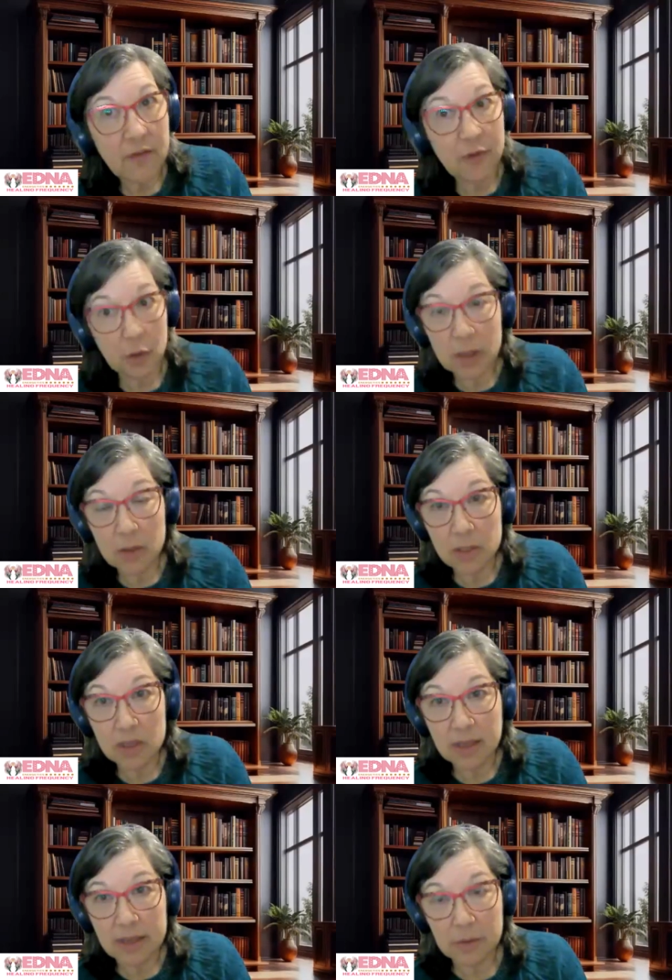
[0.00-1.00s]
quite a few
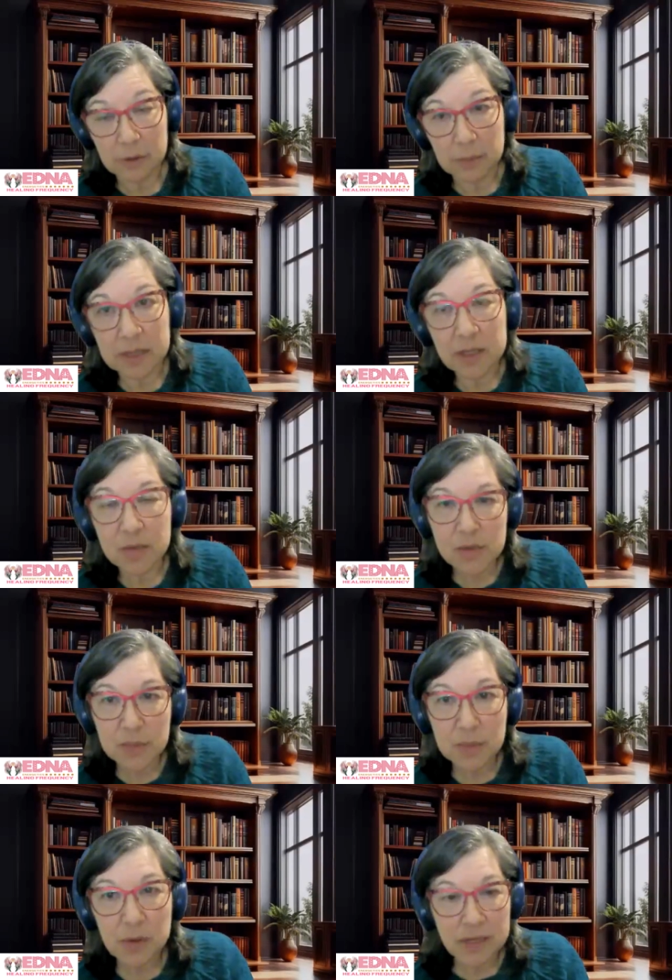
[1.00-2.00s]
years later because there
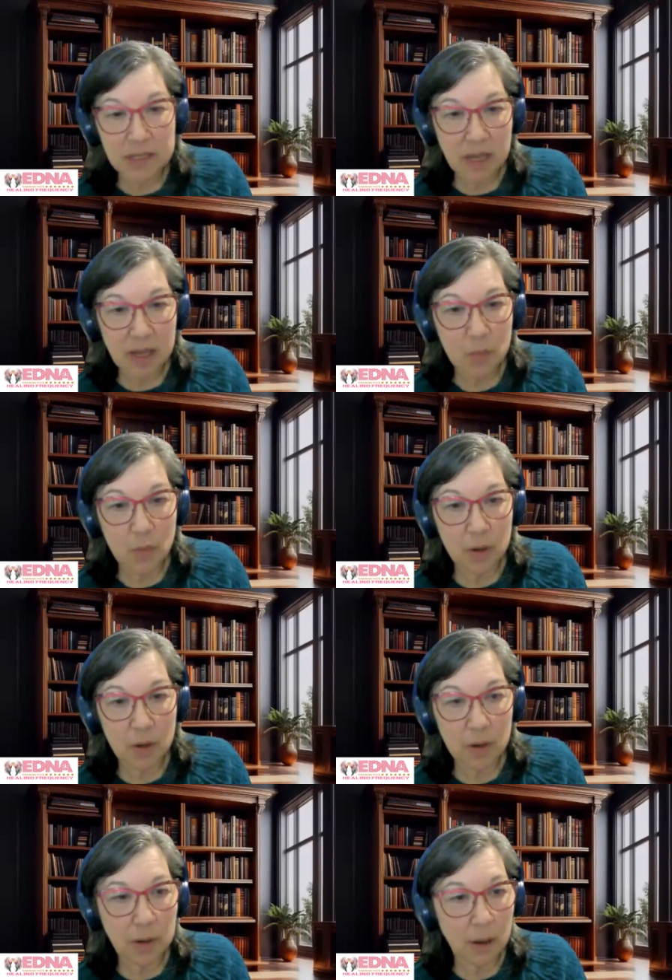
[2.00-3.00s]
was a period of time
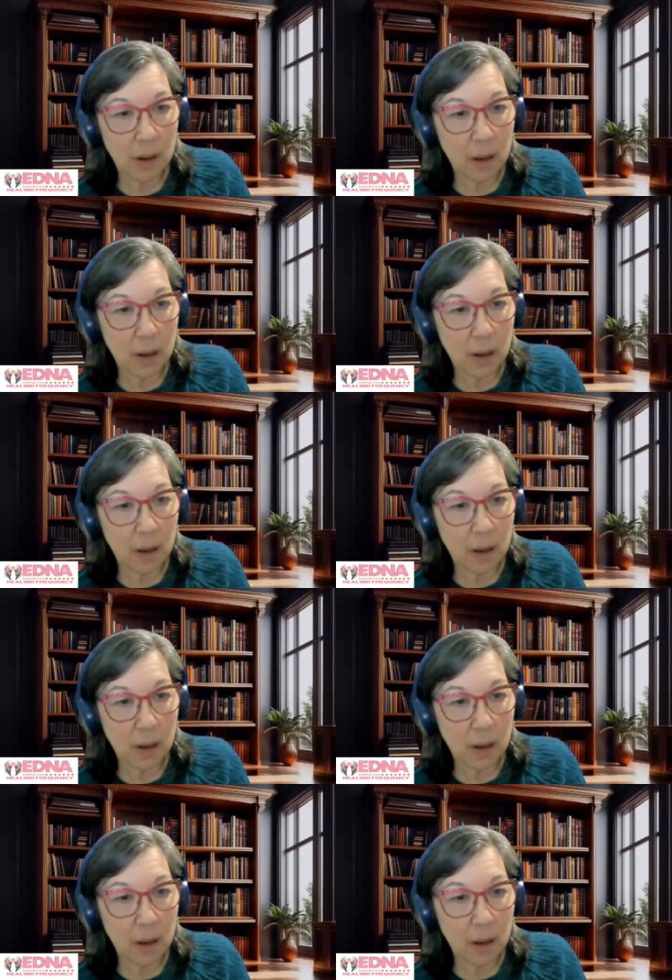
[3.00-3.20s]
where